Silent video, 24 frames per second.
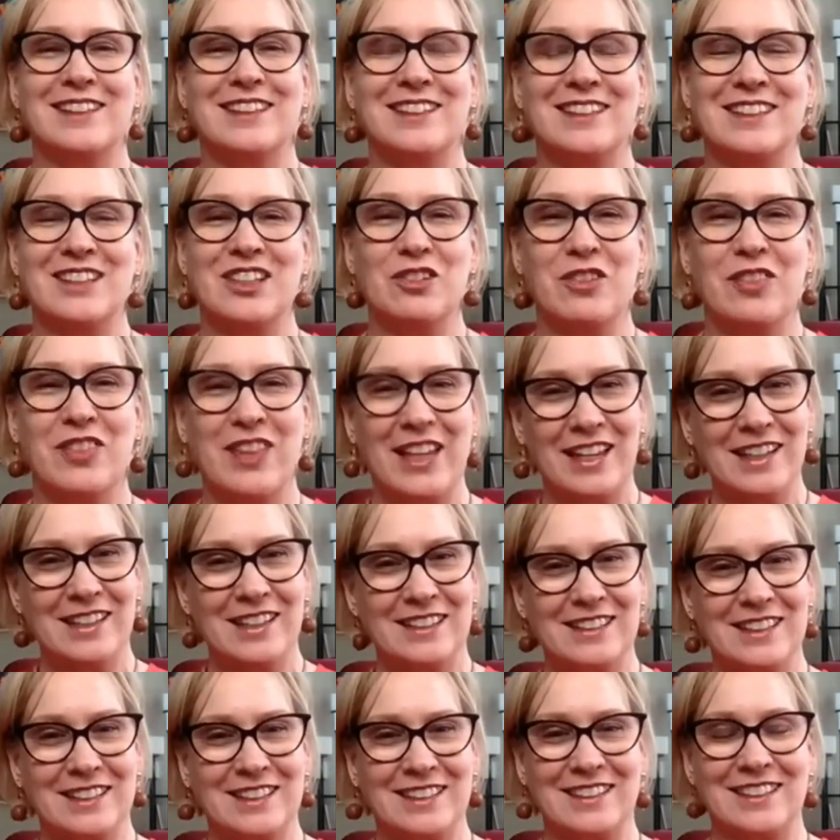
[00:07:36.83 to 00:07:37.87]
So
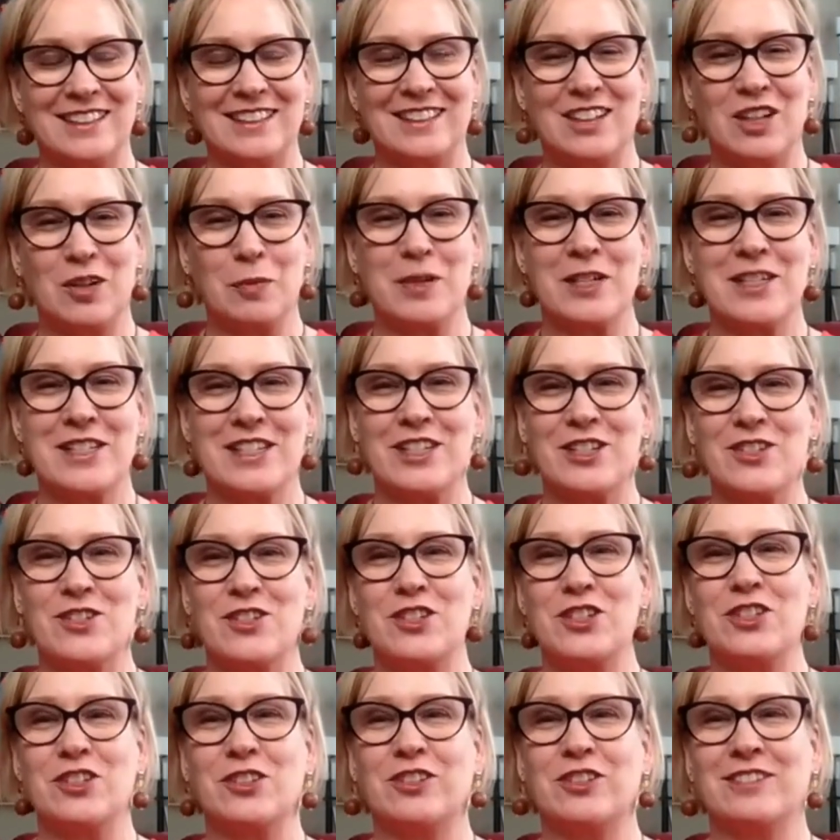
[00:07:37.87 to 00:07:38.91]
thanks, and hope I'll see you
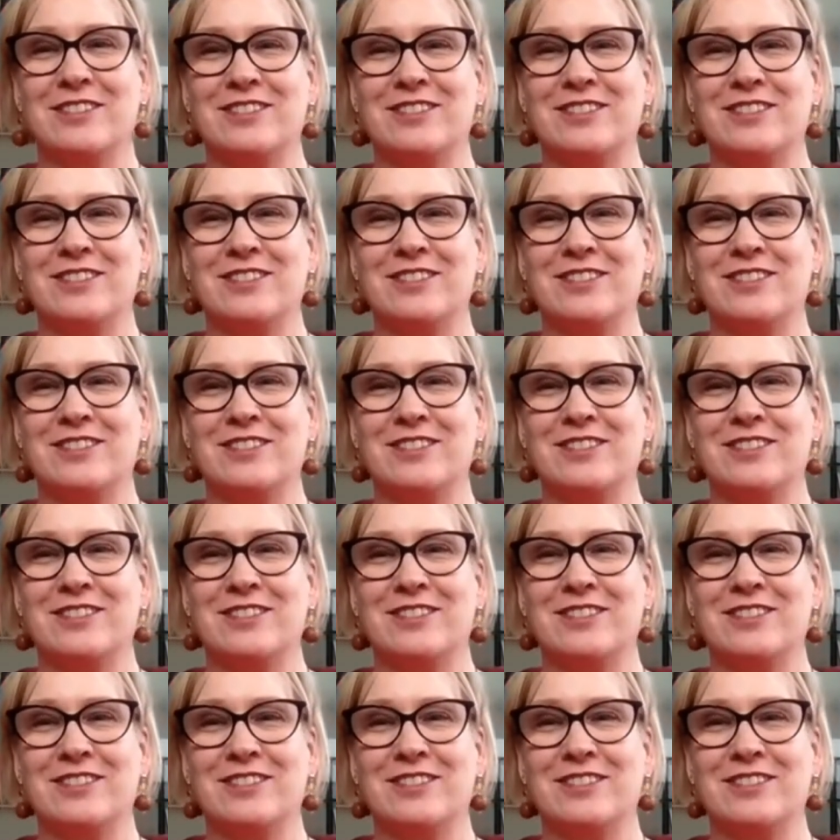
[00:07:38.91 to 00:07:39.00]
soon.